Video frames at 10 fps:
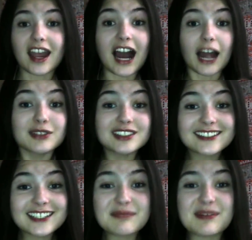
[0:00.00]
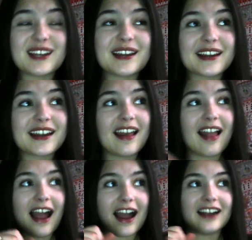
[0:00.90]
I was sleeping,
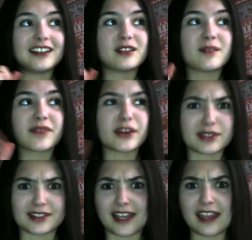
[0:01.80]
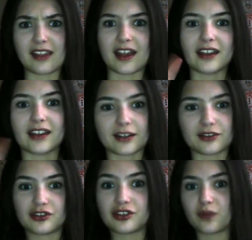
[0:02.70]
and it was daylight, like I
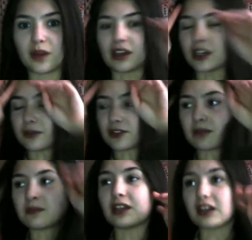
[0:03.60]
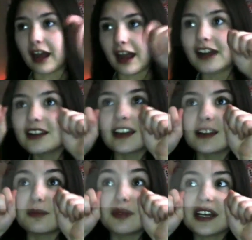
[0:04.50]
was just waking up or something, and I had like the
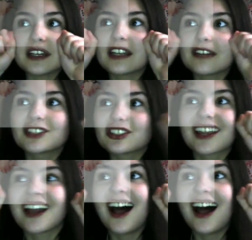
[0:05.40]
blanket, and I was like